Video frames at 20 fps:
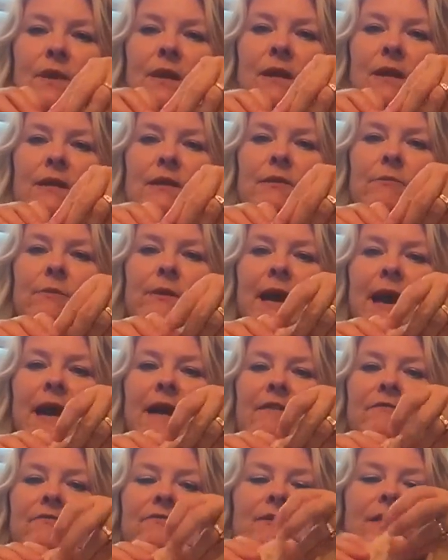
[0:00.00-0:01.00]
And you would
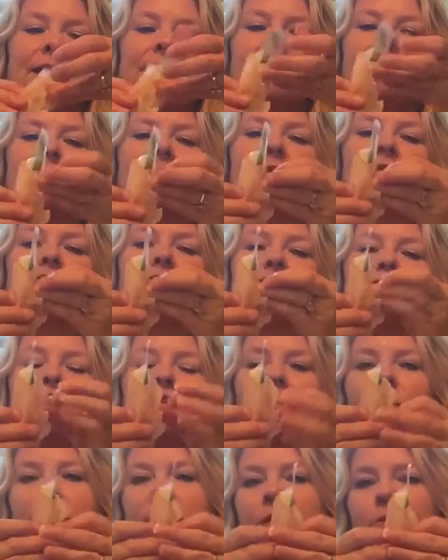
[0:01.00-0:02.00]
have like a little
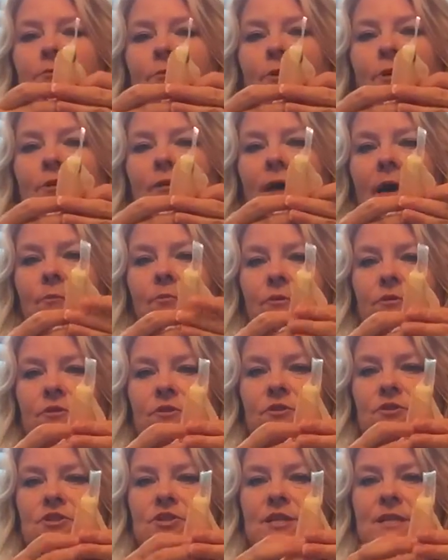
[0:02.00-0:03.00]
turkey roll-up with
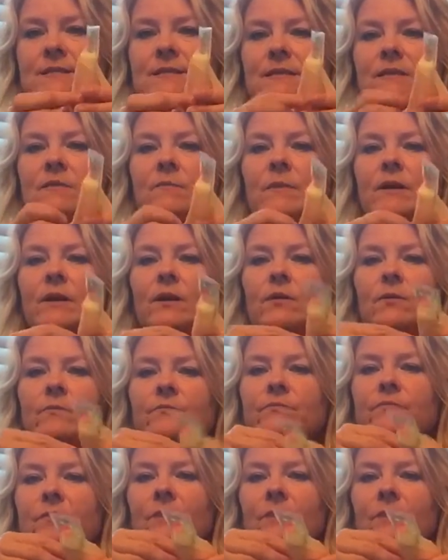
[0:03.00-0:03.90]
your cheese in the middle.